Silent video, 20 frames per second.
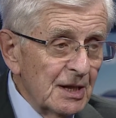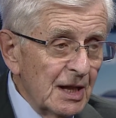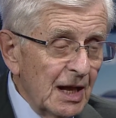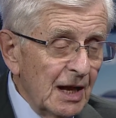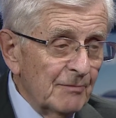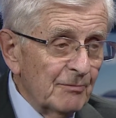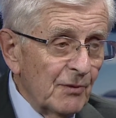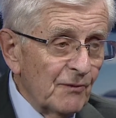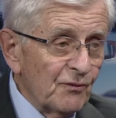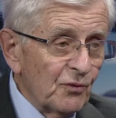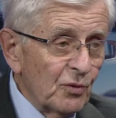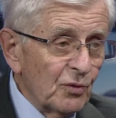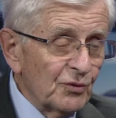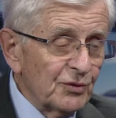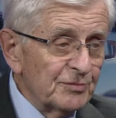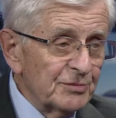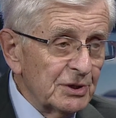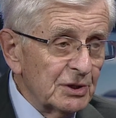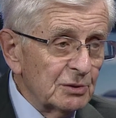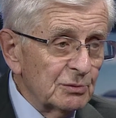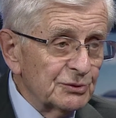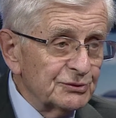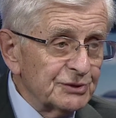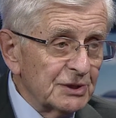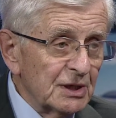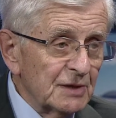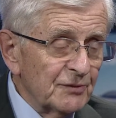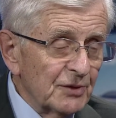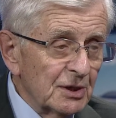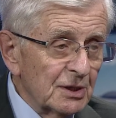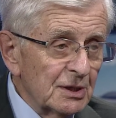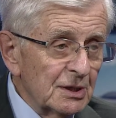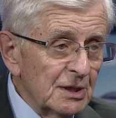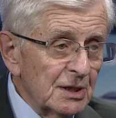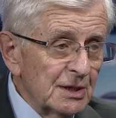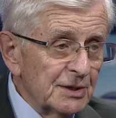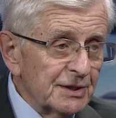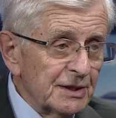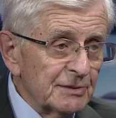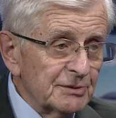And before the meal was over,
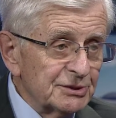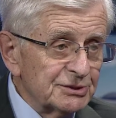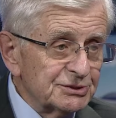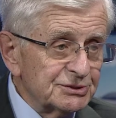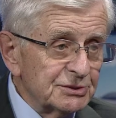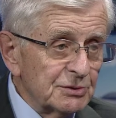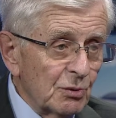they were